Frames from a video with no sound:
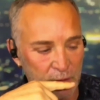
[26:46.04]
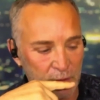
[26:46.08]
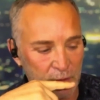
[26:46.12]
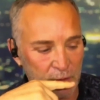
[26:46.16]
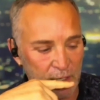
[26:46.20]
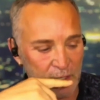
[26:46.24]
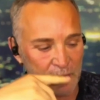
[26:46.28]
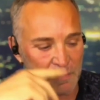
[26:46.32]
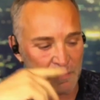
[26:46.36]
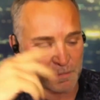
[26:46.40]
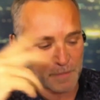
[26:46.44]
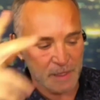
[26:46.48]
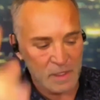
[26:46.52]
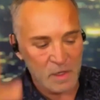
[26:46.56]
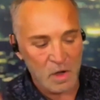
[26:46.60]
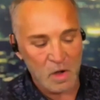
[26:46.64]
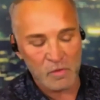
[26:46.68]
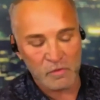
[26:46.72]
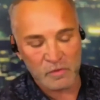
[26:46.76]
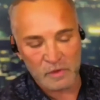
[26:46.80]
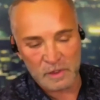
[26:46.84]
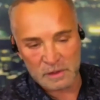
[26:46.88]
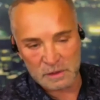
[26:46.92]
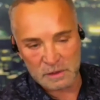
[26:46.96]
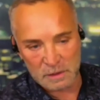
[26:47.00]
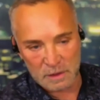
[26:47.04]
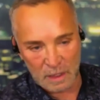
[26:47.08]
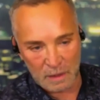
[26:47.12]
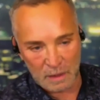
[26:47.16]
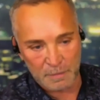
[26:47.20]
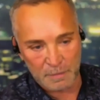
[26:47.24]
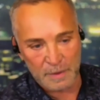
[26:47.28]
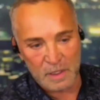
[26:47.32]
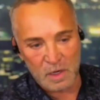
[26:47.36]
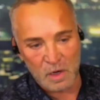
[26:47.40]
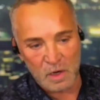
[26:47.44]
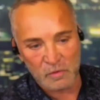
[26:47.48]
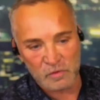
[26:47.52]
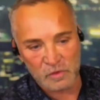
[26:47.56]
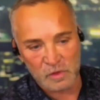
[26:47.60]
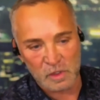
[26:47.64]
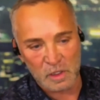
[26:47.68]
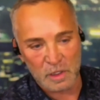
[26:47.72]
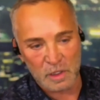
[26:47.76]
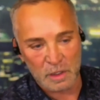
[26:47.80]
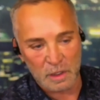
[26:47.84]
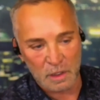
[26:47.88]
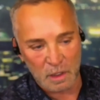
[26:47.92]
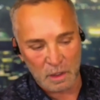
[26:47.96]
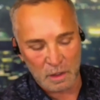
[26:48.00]
I'd been over
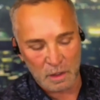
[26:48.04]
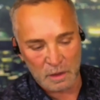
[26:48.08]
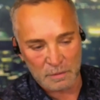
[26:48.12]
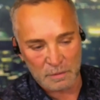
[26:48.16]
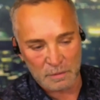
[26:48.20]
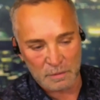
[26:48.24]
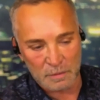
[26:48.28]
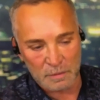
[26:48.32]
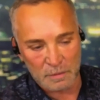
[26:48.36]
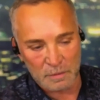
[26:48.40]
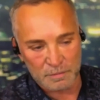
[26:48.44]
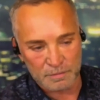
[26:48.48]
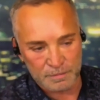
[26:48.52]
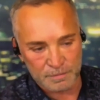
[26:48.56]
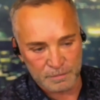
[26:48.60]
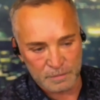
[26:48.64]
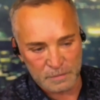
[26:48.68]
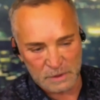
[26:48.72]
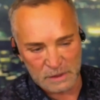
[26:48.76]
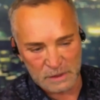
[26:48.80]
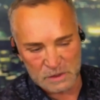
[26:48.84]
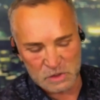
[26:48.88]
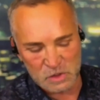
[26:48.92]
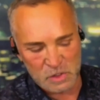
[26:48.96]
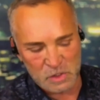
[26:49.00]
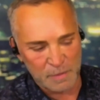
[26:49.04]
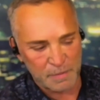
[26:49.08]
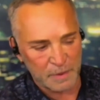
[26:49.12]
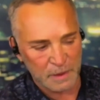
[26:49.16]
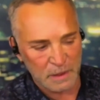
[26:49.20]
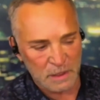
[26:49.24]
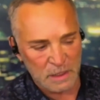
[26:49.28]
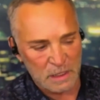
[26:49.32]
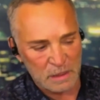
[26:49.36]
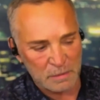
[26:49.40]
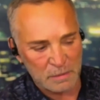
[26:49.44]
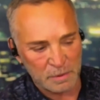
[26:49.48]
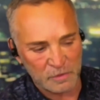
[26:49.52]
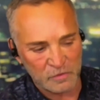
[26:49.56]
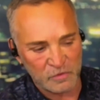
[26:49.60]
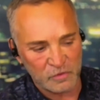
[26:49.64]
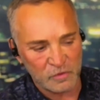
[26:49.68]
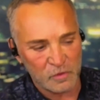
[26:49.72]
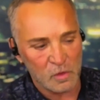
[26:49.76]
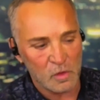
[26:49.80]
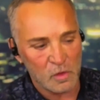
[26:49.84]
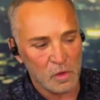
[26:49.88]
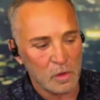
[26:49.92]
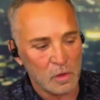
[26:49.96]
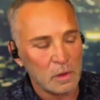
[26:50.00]
on a trip a year
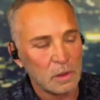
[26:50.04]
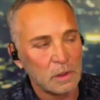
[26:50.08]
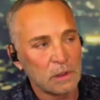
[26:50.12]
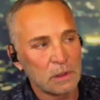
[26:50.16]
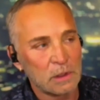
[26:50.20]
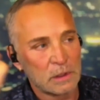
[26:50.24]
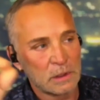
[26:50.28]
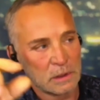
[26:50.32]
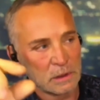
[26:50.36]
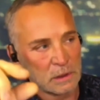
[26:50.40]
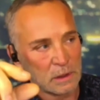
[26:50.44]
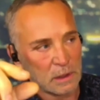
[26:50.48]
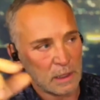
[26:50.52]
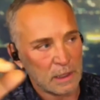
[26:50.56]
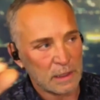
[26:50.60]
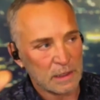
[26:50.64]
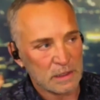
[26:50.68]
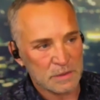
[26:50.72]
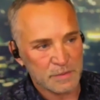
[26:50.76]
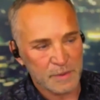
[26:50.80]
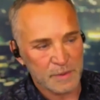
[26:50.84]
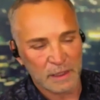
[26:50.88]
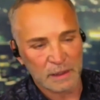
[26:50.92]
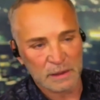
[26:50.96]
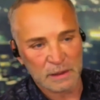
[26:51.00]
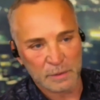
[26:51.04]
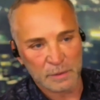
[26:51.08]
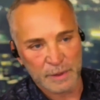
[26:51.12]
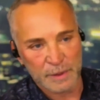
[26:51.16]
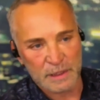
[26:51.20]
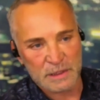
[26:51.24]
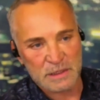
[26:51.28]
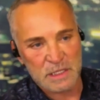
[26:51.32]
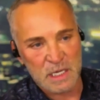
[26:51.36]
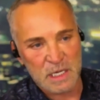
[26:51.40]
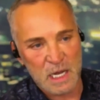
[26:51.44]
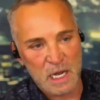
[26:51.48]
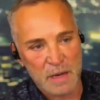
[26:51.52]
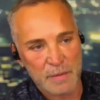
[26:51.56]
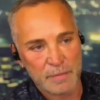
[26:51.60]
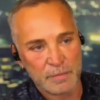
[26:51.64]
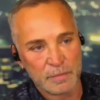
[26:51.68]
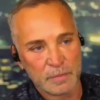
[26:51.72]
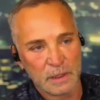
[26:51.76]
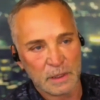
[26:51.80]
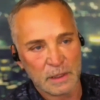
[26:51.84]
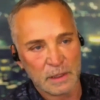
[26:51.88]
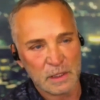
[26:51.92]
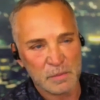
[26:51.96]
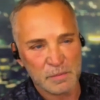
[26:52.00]
before and spent a little bit of time.
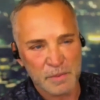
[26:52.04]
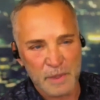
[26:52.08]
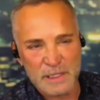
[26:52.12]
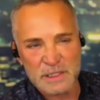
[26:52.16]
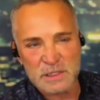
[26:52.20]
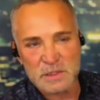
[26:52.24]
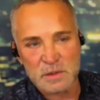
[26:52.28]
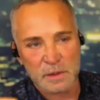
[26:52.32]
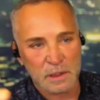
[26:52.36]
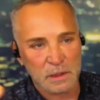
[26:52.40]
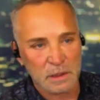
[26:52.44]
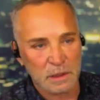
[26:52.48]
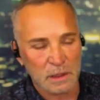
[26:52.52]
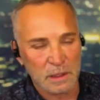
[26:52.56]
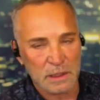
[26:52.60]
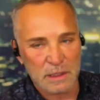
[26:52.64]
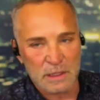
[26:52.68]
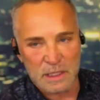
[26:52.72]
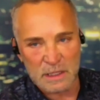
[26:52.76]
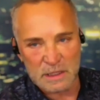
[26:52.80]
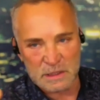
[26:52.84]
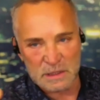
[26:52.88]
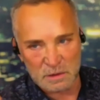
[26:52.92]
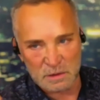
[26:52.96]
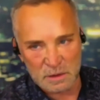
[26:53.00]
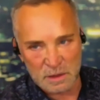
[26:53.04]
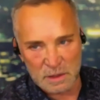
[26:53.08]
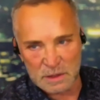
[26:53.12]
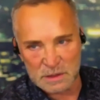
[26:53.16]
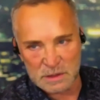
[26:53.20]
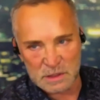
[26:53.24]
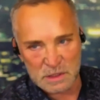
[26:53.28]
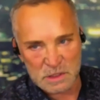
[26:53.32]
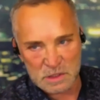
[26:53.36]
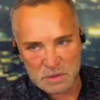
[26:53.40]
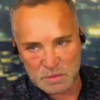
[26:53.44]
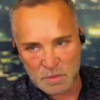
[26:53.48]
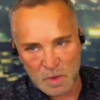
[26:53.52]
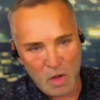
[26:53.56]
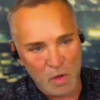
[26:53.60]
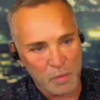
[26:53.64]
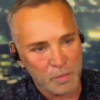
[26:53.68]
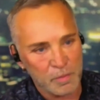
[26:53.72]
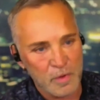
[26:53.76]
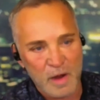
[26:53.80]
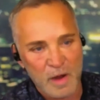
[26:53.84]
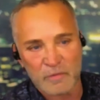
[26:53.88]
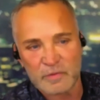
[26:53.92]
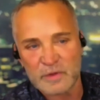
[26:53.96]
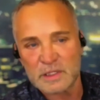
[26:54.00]
New Brunswick is a small
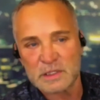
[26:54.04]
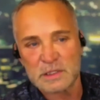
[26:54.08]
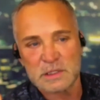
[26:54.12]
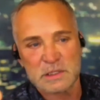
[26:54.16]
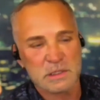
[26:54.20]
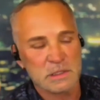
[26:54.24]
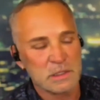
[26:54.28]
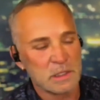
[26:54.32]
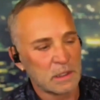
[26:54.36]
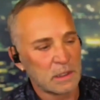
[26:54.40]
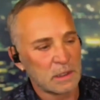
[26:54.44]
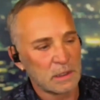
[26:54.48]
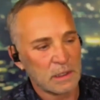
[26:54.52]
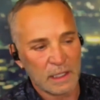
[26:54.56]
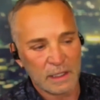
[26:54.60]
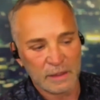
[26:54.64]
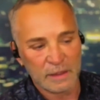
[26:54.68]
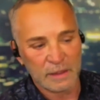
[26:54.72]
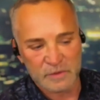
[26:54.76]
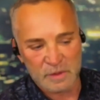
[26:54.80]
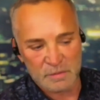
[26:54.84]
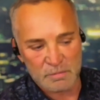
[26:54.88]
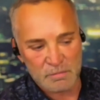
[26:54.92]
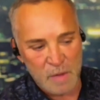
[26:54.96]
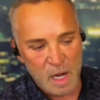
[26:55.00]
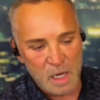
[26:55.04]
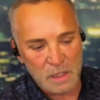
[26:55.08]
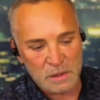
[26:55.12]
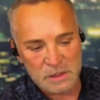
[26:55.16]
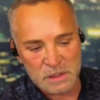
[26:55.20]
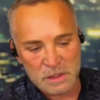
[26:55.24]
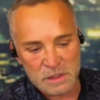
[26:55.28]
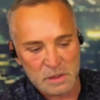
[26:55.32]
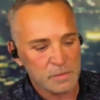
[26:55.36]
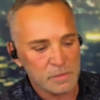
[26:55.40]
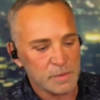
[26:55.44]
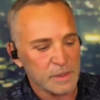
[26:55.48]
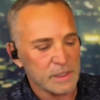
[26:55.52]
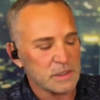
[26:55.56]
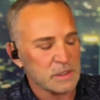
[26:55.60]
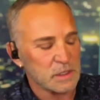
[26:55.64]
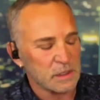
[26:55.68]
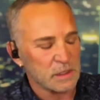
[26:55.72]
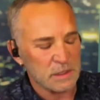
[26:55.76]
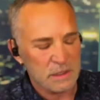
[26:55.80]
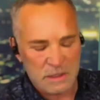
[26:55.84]
province. I lived in Moncton, New Brunswick.